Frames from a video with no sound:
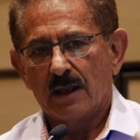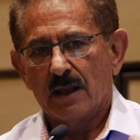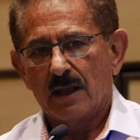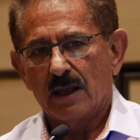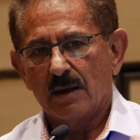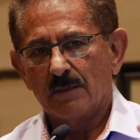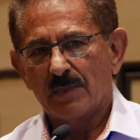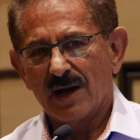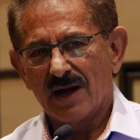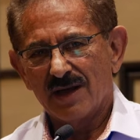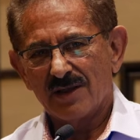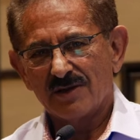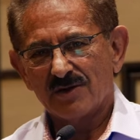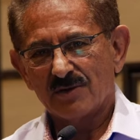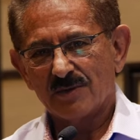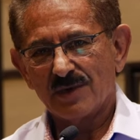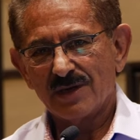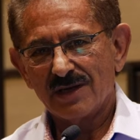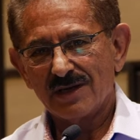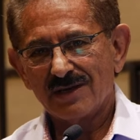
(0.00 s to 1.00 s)
uh, bother
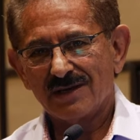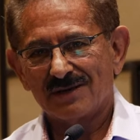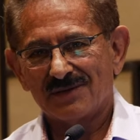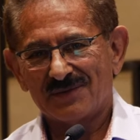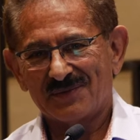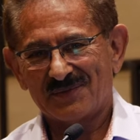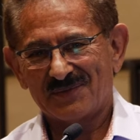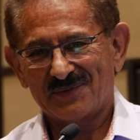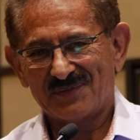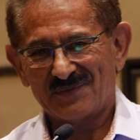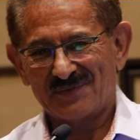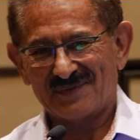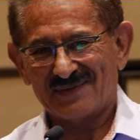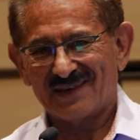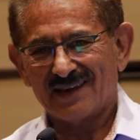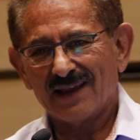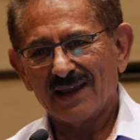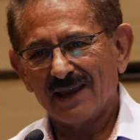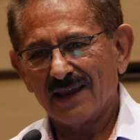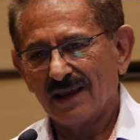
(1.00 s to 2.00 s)
me.
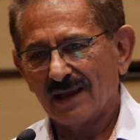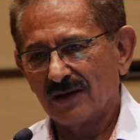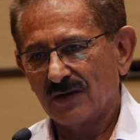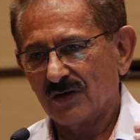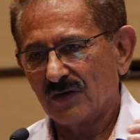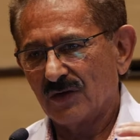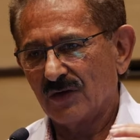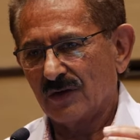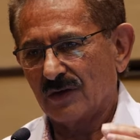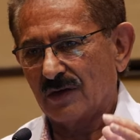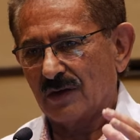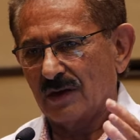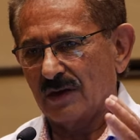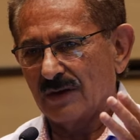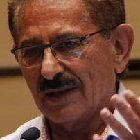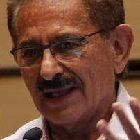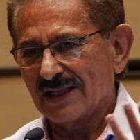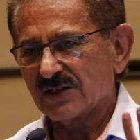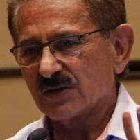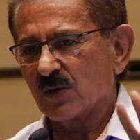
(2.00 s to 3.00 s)
And
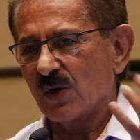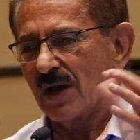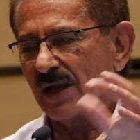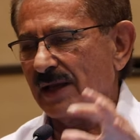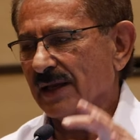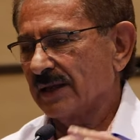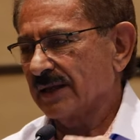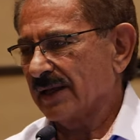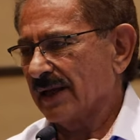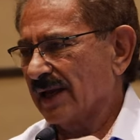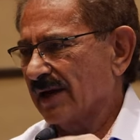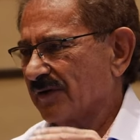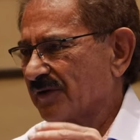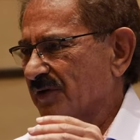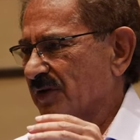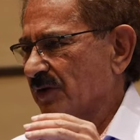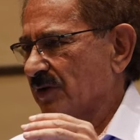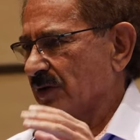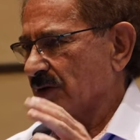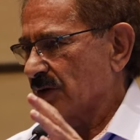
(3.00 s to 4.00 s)
that's why in the
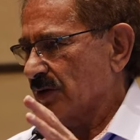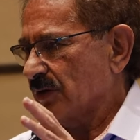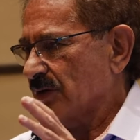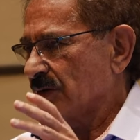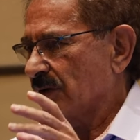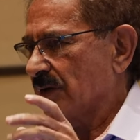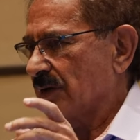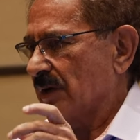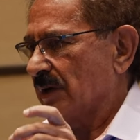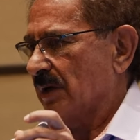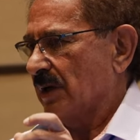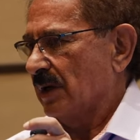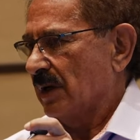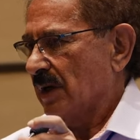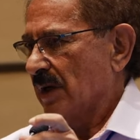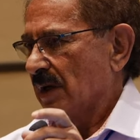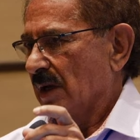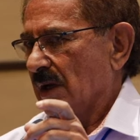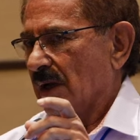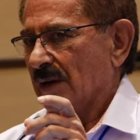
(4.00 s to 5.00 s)
afternoon,
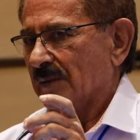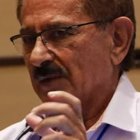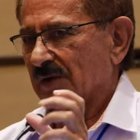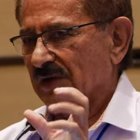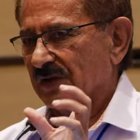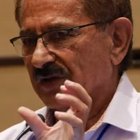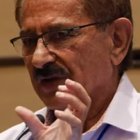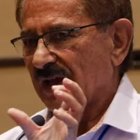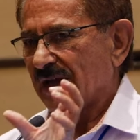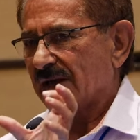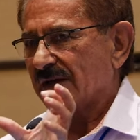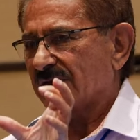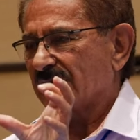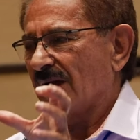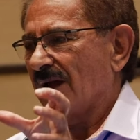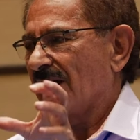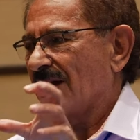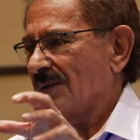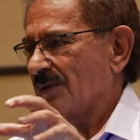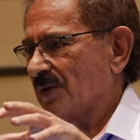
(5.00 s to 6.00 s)
I'm going to take
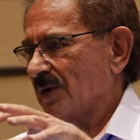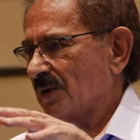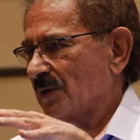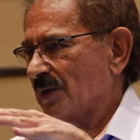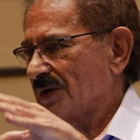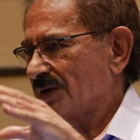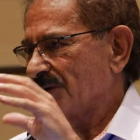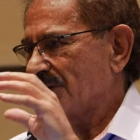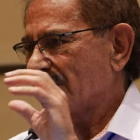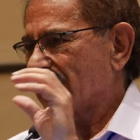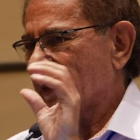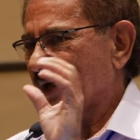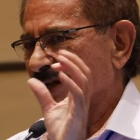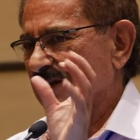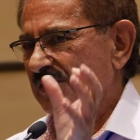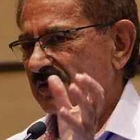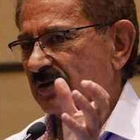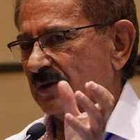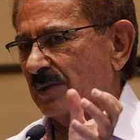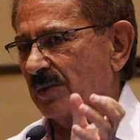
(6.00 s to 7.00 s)
time when we do
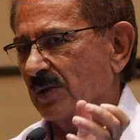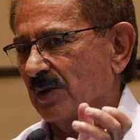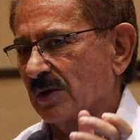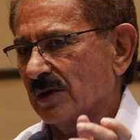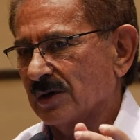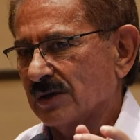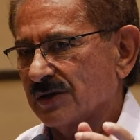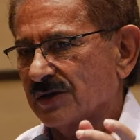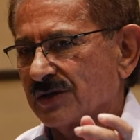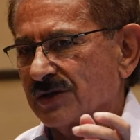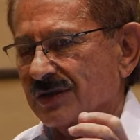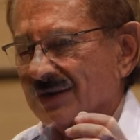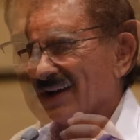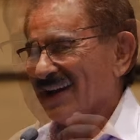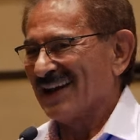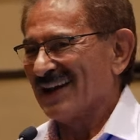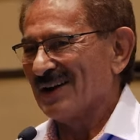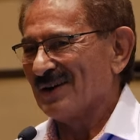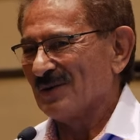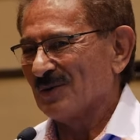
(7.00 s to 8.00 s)
case reports.
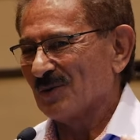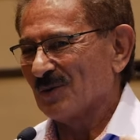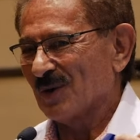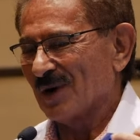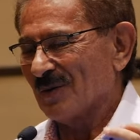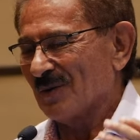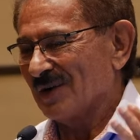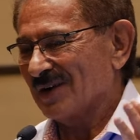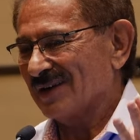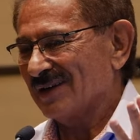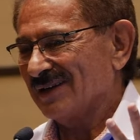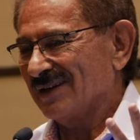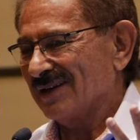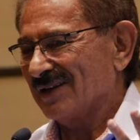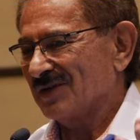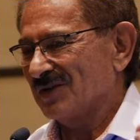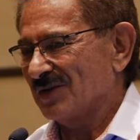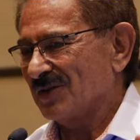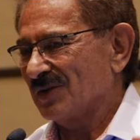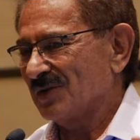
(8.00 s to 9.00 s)
Uh, what we're going to
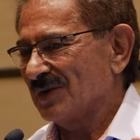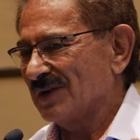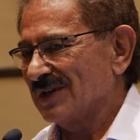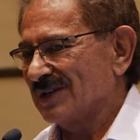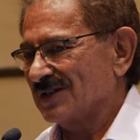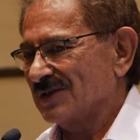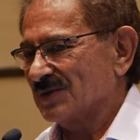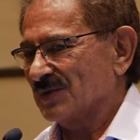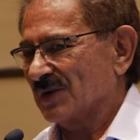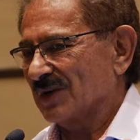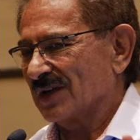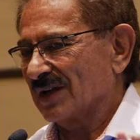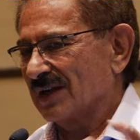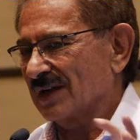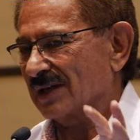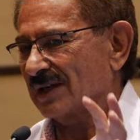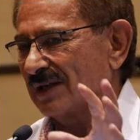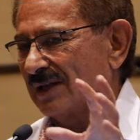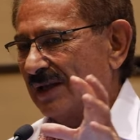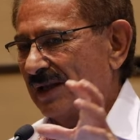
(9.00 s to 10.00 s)
do is we're going to
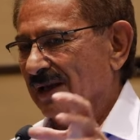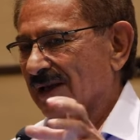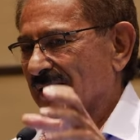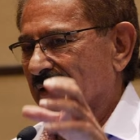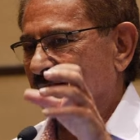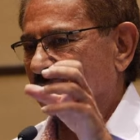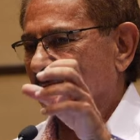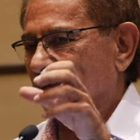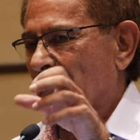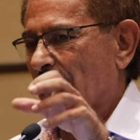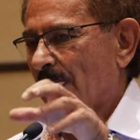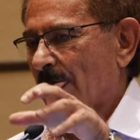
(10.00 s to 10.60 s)
collect